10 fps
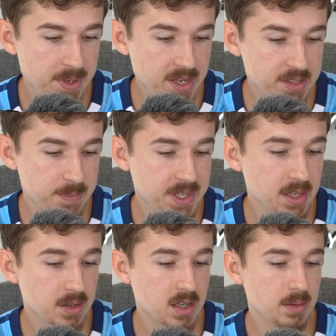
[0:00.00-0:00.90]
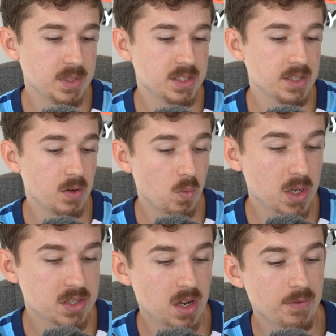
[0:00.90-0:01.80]
BSBL commented,
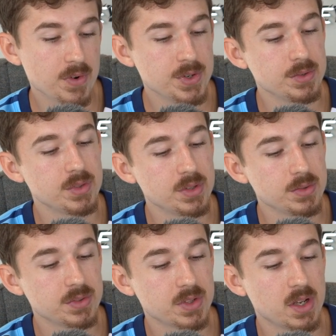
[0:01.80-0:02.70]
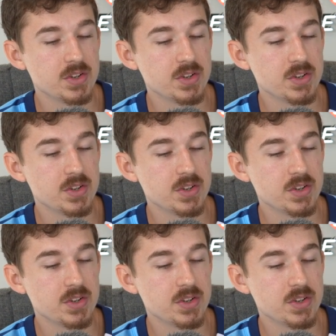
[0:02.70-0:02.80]
what software do you use?